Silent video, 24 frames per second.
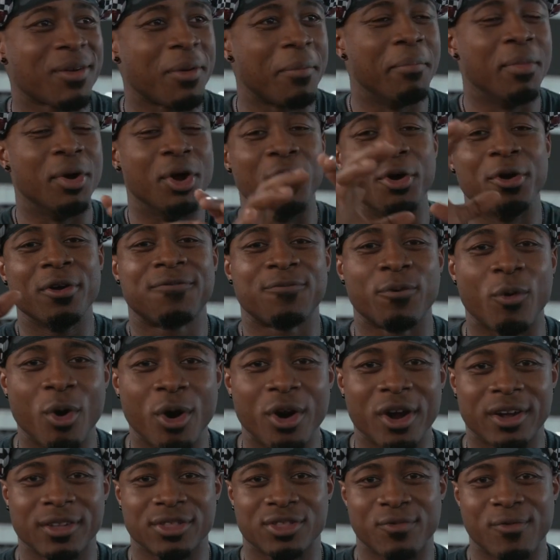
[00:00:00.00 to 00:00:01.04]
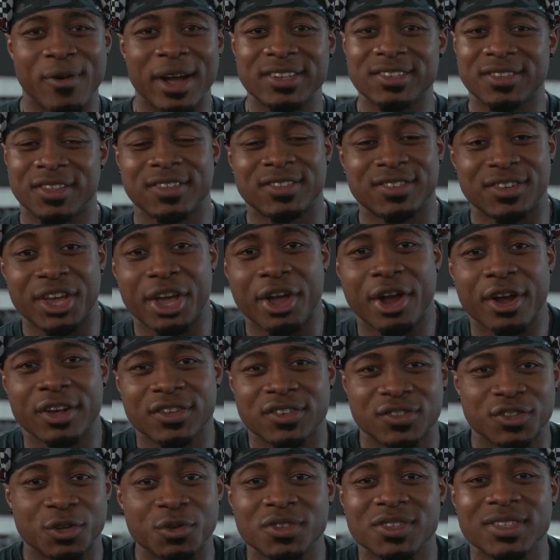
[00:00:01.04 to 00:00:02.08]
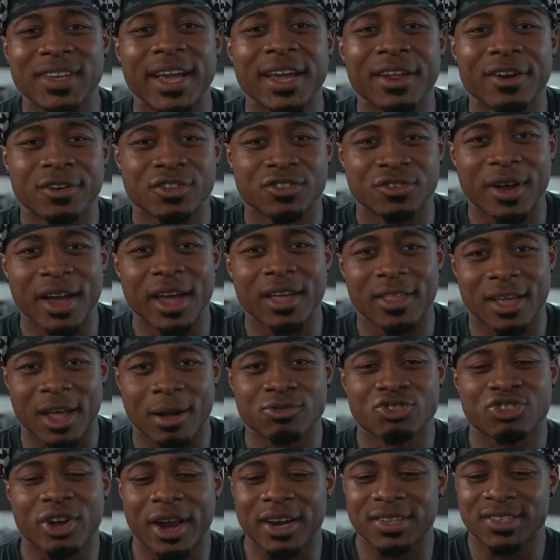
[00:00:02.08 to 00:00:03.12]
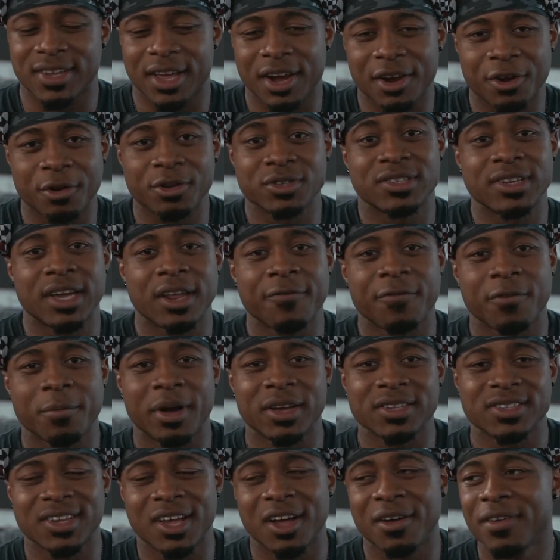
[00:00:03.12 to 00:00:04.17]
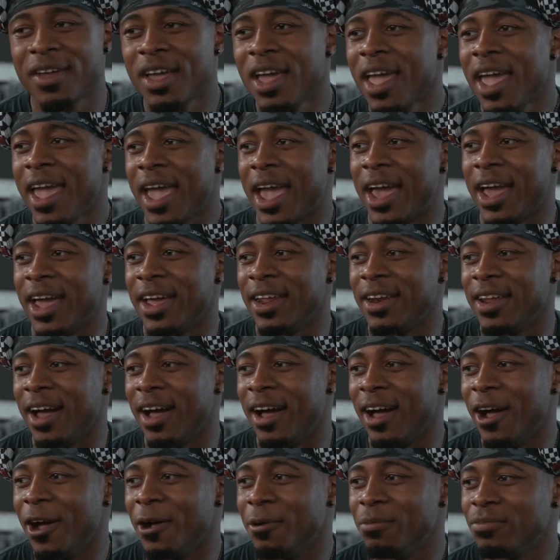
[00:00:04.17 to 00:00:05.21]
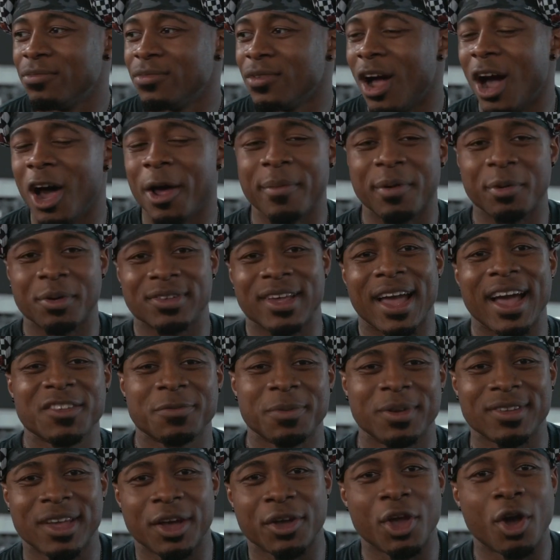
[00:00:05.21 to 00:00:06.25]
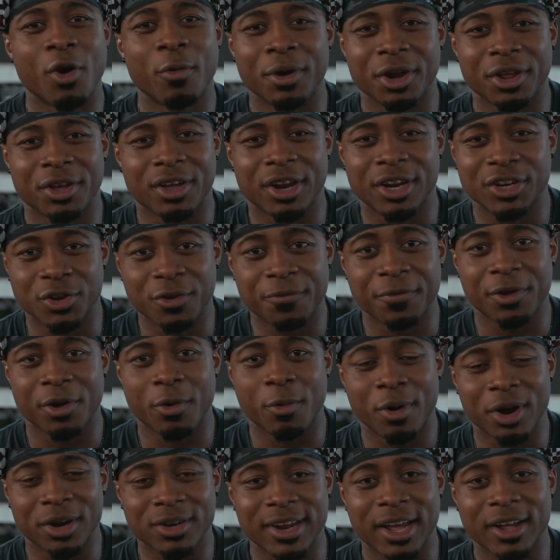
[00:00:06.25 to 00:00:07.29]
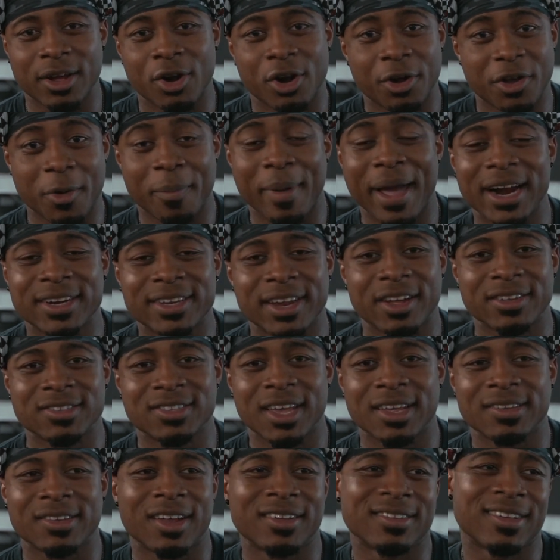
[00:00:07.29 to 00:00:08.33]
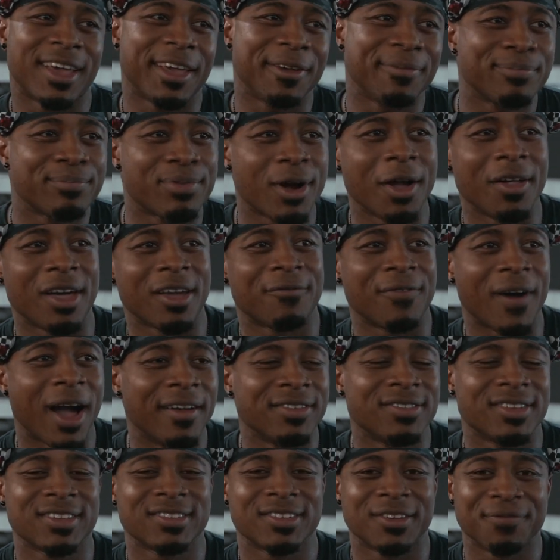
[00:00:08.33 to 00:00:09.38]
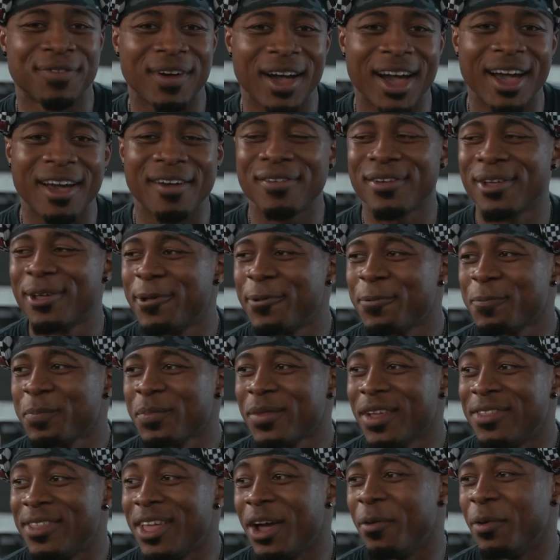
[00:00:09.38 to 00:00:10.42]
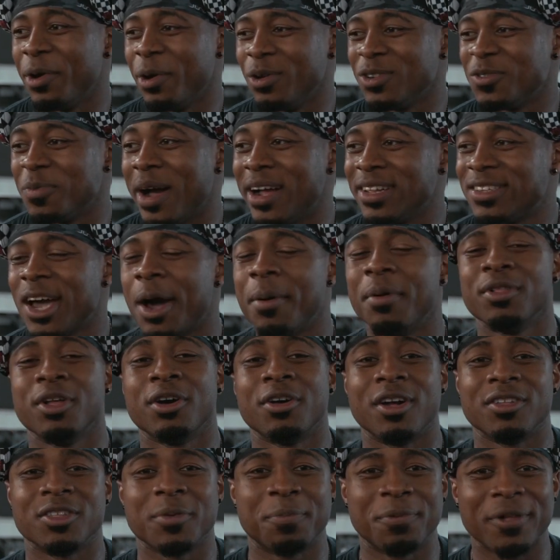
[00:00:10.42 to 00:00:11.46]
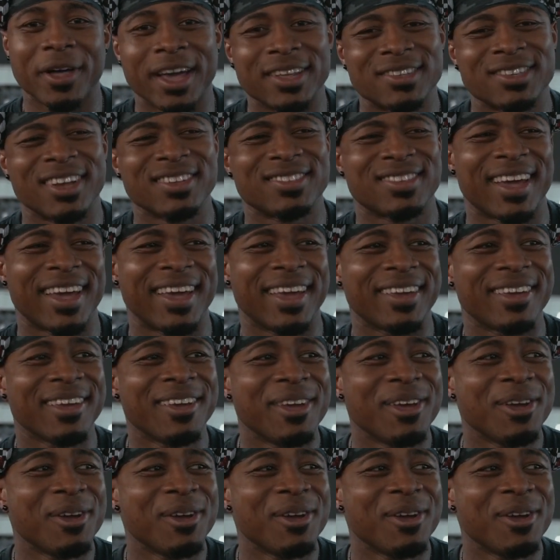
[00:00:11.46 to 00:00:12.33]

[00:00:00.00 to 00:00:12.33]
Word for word: mood for the rest of this year is new standards, right? Like I'm trying to set a new standard for myself. And uh, Hanman was asking me, he's like, yo, what are you gonna do for your workout or your back down sets? I was like, probably like 565. Then when it was my time to load on the plates, I was like,